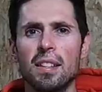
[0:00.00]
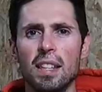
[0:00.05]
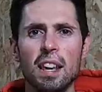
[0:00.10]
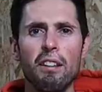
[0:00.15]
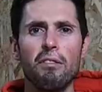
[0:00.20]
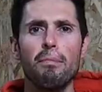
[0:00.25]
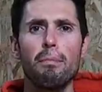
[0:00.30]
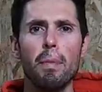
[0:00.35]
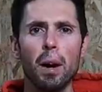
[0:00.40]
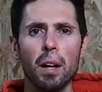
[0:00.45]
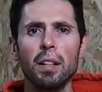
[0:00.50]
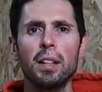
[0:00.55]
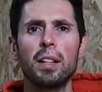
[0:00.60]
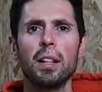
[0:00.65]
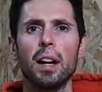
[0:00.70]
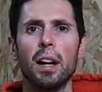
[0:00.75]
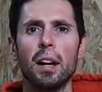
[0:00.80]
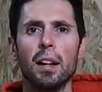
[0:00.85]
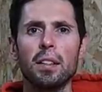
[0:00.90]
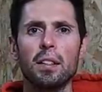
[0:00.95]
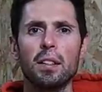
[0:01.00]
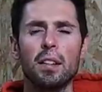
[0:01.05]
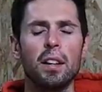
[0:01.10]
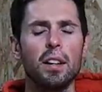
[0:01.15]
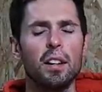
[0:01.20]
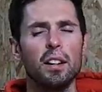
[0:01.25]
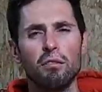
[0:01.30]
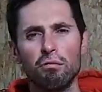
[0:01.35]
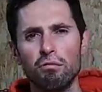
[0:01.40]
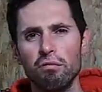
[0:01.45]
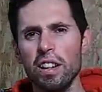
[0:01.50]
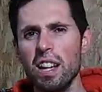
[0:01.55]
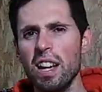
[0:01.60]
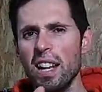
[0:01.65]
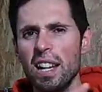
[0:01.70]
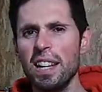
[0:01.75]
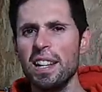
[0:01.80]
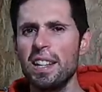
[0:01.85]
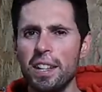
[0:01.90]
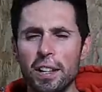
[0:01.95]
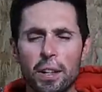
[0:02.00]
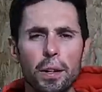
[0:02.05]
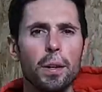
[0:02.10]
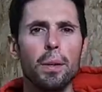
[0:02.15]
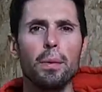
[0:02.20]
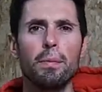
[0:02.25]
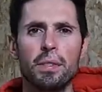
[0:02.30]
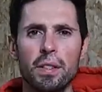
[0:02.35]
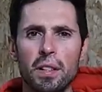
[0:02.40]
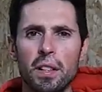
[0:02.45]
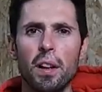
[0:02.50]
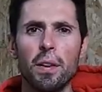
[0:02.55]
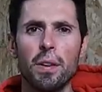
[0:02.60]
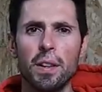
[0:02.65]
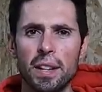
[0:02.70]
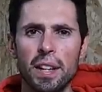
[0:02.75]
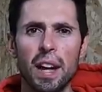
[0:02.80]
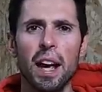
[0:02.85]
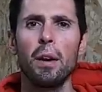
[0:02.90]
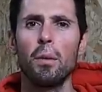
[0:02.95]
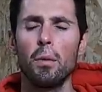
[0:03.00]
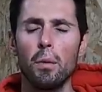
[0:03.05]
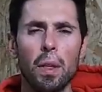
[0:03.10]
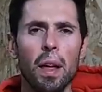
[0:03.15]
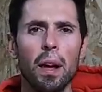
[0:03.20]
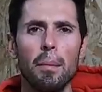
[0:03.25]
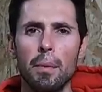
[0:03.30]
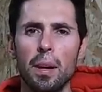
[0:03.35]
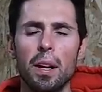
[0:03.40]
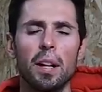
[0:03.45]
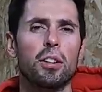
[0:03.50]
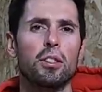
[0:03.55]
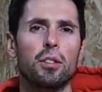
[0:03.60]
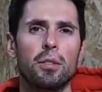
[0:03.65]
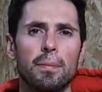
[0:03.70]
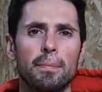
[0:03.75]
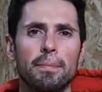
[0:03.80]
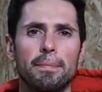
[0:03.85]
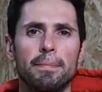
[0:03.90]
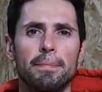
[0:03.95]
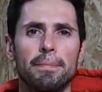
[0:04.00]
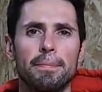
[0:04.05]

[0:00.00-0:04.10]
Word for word: and see if mudguards really do slow you down all that much.